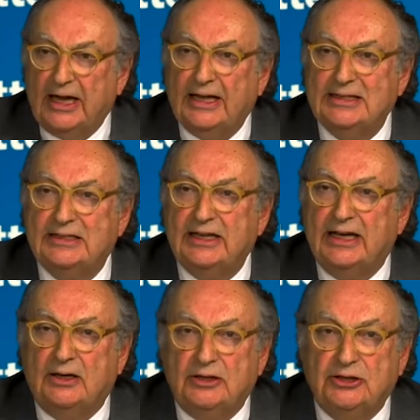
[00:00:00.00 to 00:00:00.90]
and
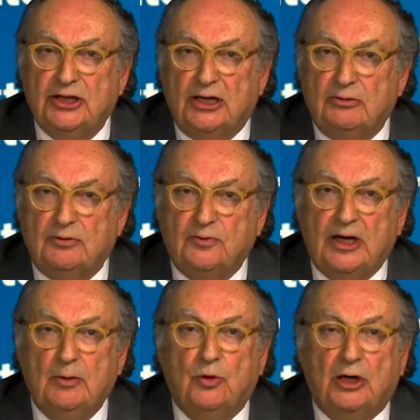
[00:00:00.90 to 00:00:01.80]
set out a general
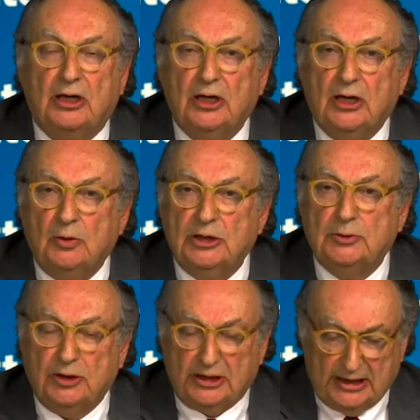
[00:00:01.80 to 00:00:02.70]
framework
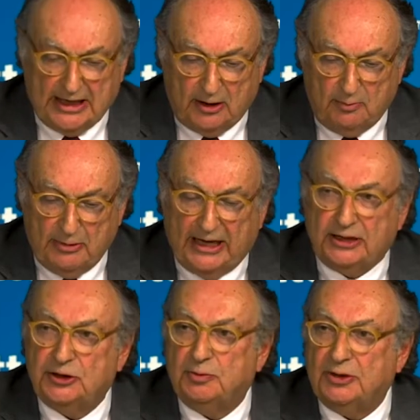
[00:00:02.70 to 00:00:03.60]
which would allow
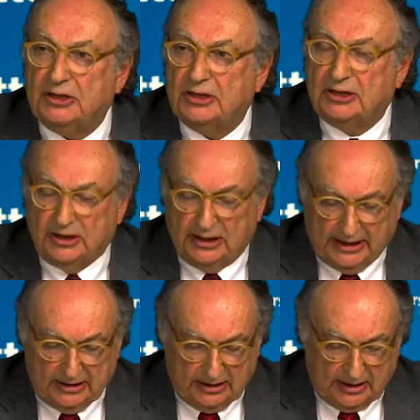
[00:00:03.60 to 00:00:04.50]
management to
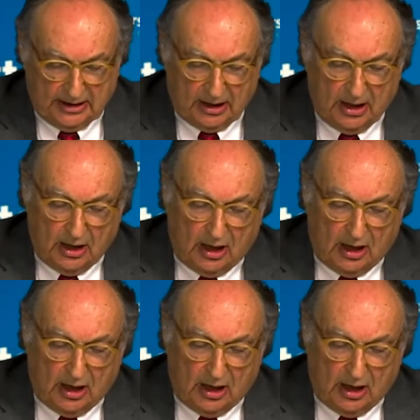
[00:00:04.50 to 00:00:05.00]
then uh,